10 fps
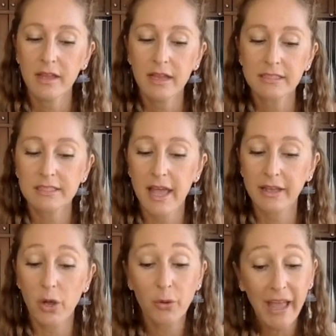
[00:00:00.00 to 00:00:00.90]
It's
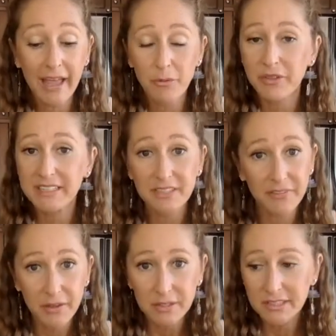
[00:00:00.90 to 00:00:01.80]
like, okay, well, this
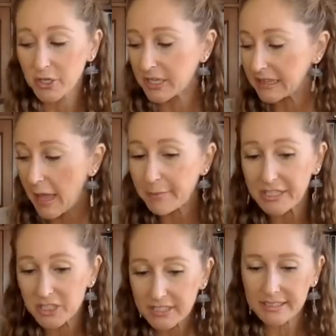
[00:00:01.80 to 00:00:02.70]
feels good. Let me
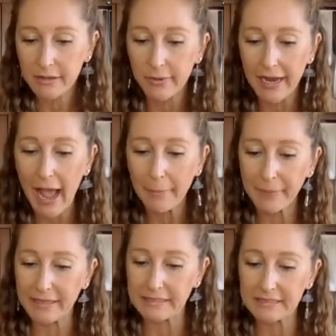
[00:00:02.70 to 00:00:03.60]
just see what
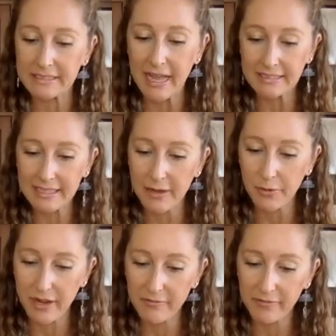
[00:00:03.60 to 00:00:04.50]
happens. That's like
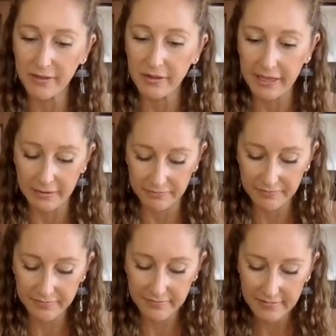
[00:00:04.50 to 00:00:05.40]
what I'm feeling.
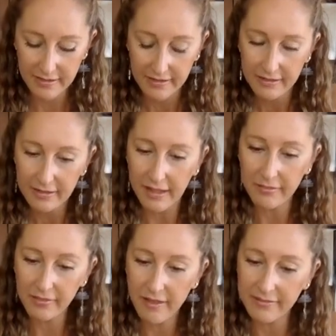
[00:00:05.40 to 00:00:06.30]
I
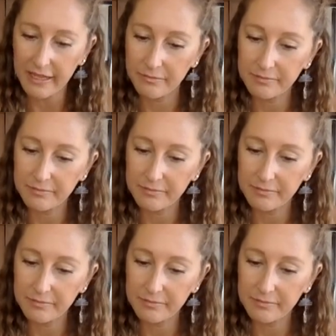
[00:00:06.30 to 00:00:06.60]
love it.